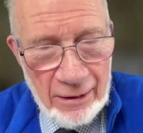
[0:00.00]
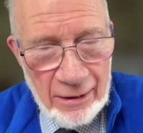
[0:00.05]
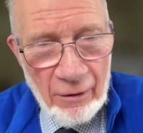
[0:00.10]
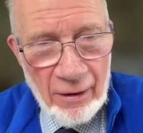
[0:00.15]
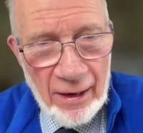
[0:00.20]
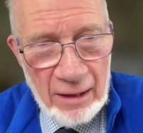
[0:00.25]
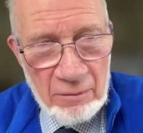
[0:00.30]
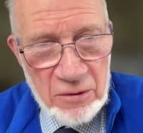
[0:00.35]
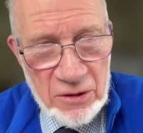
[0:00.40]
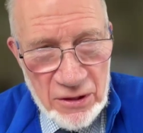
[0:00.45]

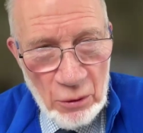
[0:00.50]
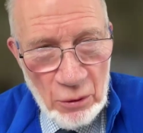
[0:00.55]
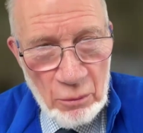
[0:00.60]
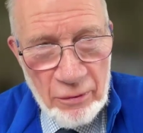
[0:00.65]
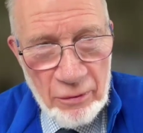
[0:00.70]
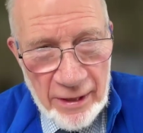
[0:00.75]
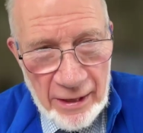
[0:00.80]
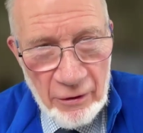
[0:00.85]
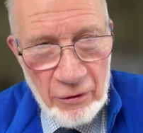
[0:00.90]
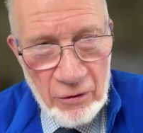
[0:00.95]
I'm
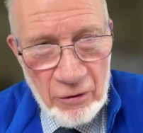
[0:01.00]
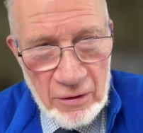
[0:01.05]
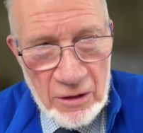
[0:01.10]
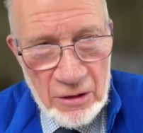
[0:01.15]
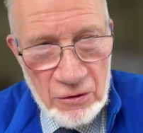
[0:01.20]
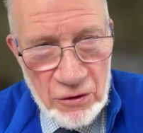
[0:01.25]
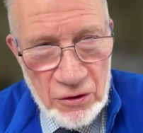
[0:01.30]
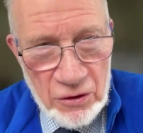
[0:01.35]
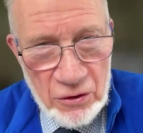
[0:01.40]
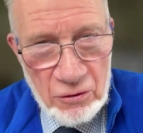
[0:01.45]
still proud of
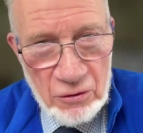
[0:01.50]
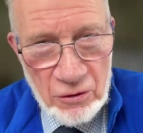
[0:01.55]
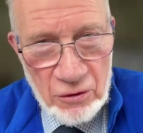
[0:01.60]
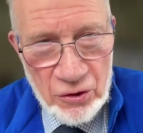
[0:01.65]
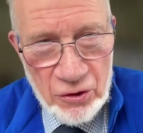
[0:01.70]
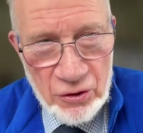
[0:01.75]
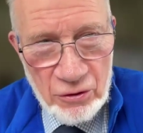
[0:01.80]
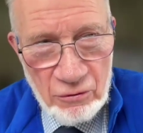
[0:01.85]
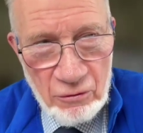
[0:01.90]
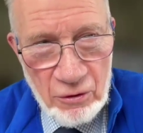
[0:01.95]
those
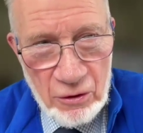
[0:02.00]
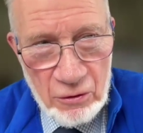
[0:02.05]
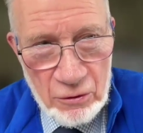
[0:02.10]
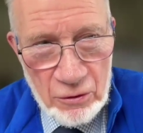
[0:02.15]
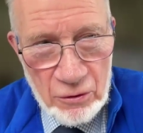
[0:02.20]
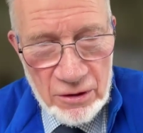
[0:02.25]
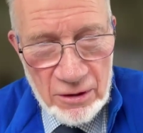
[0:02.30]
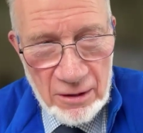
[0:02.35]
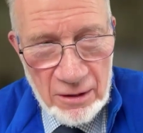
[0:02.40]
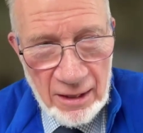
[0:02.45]
Yorkshire
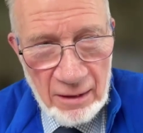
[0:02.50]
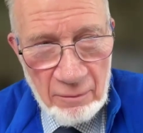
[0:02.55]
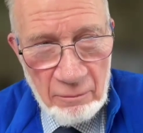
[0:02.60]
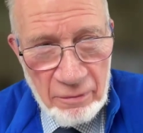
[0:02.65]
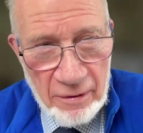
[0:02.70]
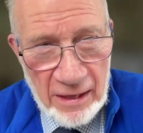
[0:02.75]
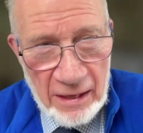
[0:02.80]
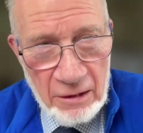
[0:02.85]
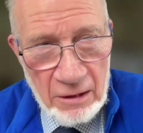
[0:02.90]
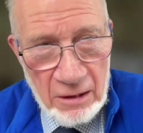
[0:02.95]
roots, and
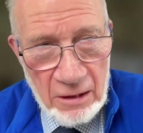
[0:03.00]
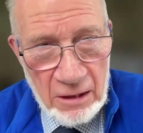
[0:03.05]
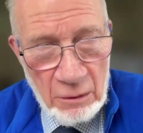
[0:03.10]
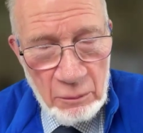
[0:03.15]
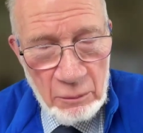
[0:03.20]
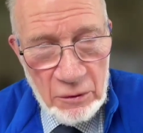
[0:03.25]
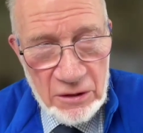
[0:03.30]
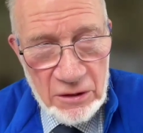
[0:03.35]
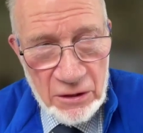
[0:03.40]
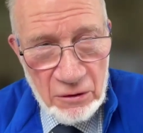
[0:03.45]
I'm proud of
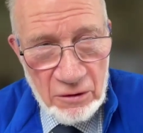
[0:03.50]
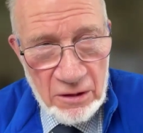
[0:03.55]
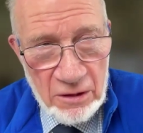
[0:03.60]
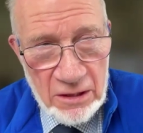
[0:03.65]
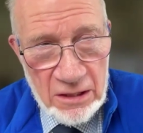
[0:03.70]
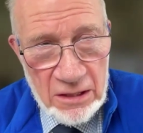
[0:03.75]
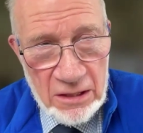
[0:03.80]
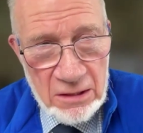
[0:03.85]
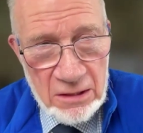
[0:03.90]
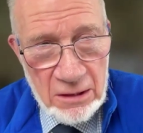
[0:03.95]
the
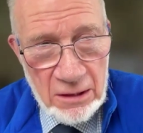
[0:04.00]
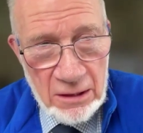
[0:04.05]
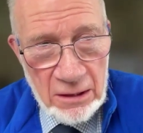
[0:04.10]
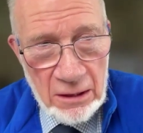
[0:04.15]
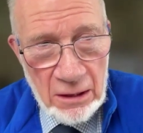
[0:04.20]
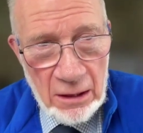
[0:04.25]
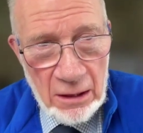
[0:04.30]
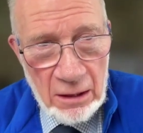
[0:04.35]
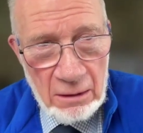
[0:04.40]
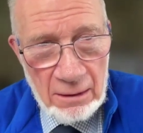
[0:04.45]
opportunities
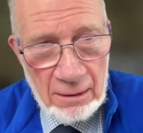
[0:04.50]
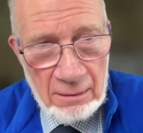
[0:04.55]
that